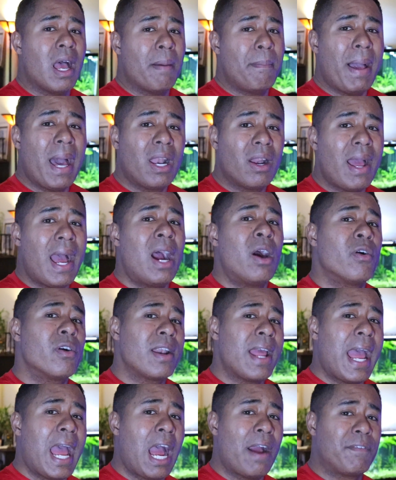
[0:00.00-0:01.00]
about an hour
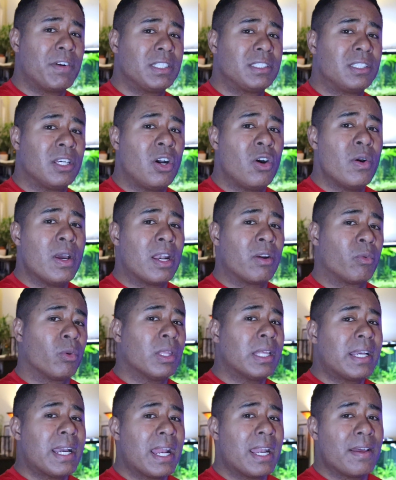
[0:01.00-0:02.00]
and a half or so, and it
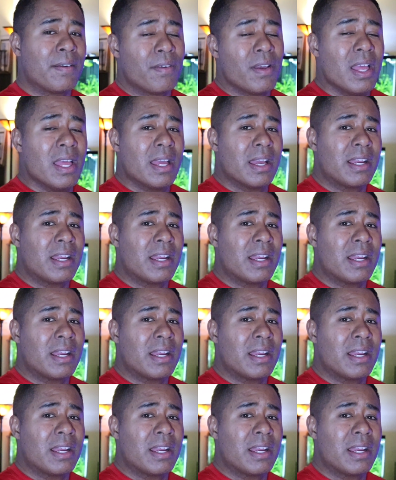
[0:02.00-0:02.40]
really kind of